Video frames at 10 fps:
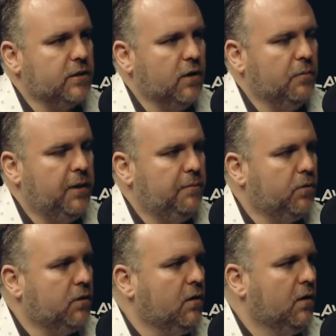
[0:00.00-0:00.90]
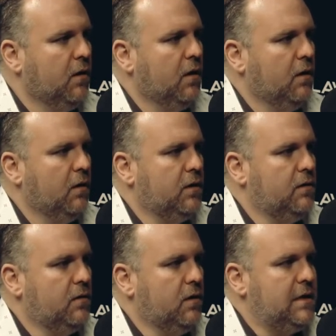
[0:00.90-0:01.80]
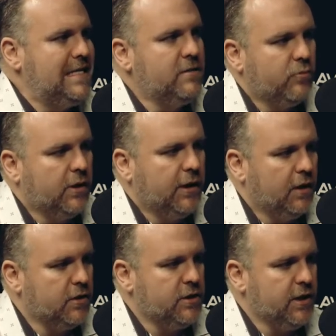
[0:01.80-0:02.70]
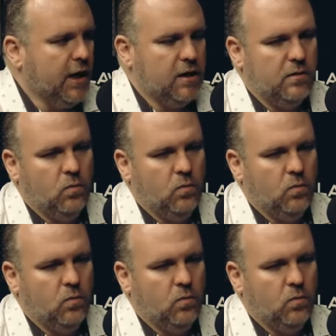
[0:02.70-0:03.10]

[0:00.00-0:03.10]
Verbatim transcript: You know, people didn't really understand